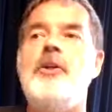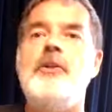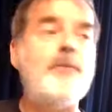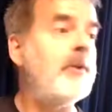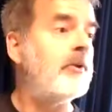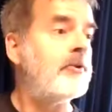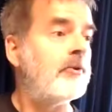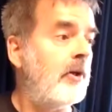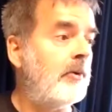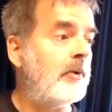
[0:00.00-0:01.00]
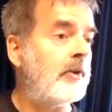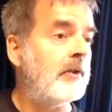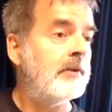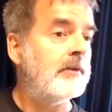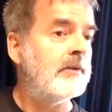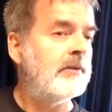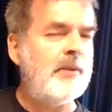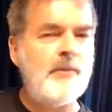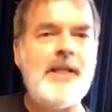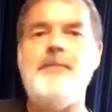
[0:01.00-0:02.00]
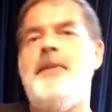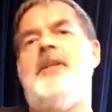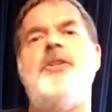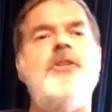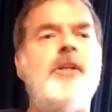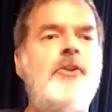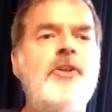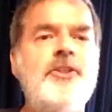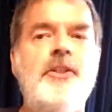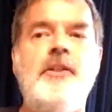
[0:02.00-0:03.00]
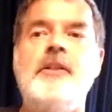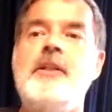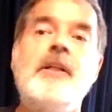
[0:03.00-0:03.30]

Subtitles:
spiritual growth. But wait a minute, she's not a Christian.